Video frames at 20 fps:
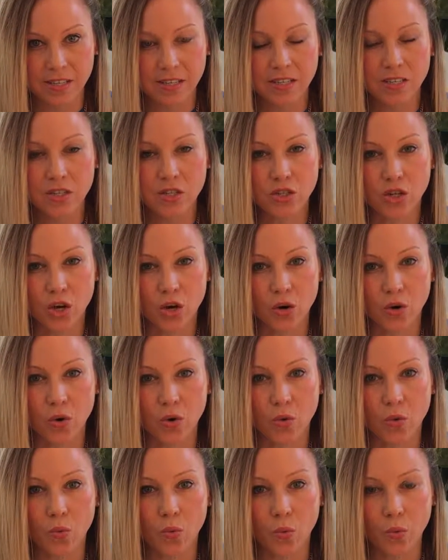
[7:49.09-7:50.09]

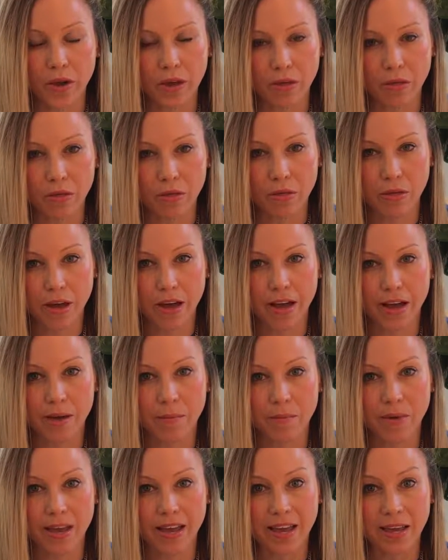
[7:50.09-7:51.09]
So with
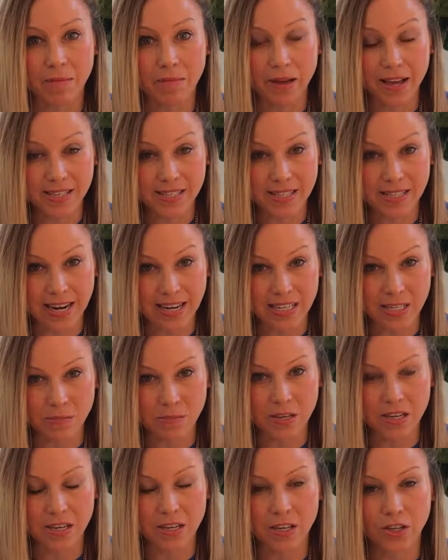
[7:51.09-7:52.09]
a
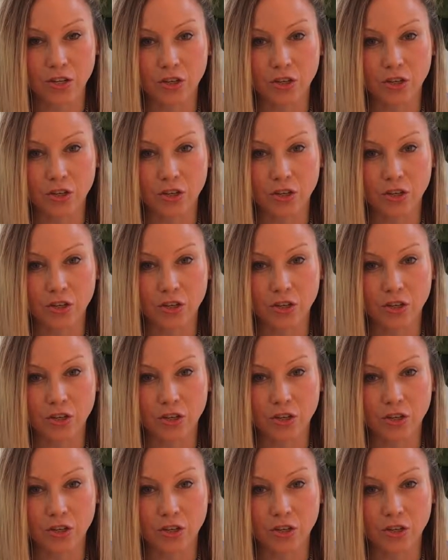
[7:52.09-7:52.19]
mastectomy,